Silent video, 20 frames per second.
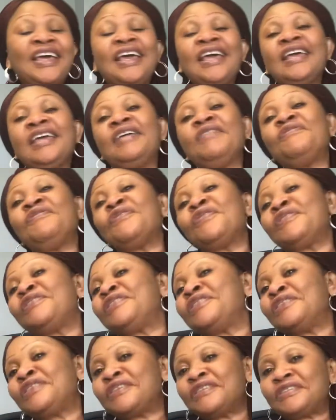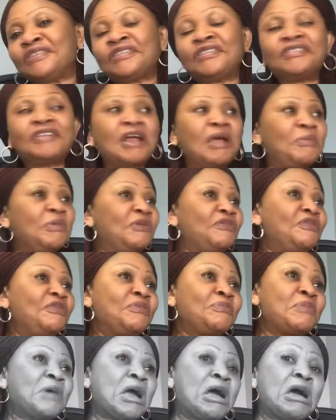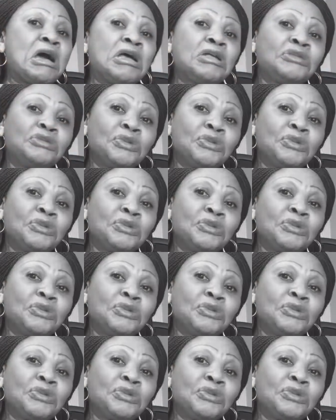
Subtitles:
If you're a return subscriber, from my heart